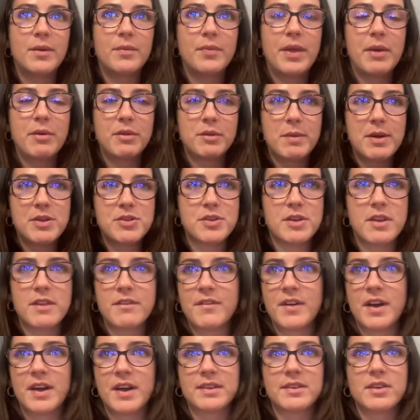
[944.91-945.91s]
it was mentioned in the
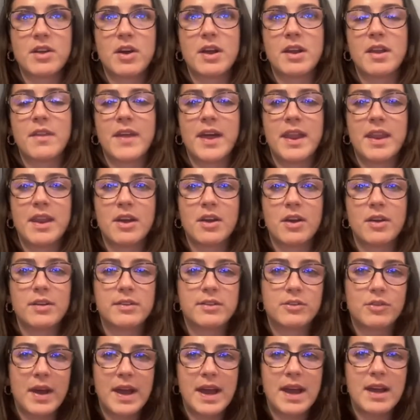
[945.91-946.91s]
first line, and then it goes
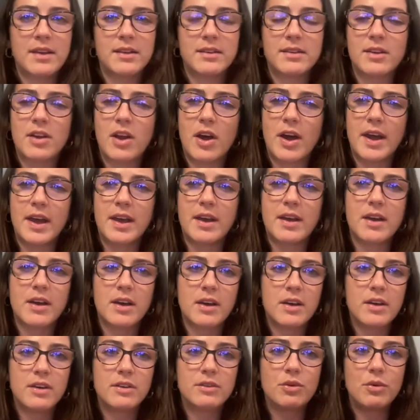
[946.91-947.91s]
straight into like
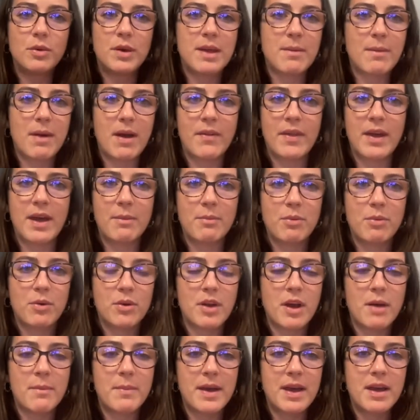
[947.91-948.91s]
talking about their
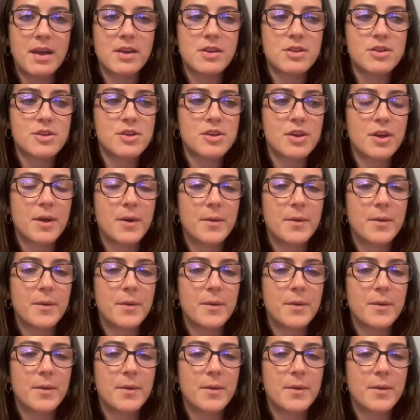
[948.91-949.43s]
product pitch.